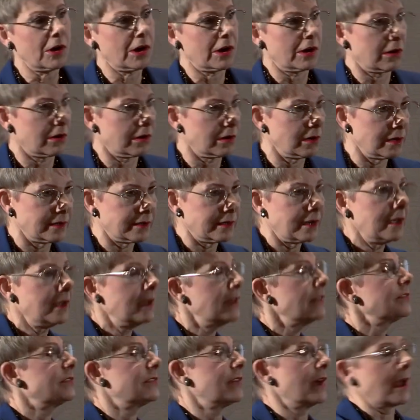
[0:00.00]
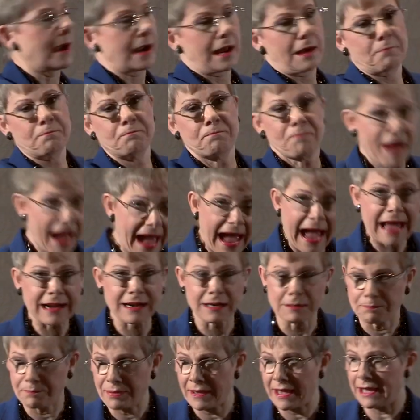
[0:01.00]
world that a pad
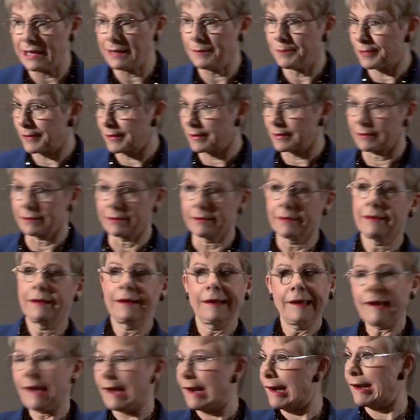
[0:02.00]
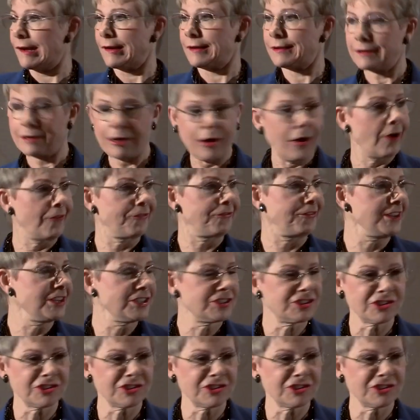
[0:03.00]
of paper in a coffee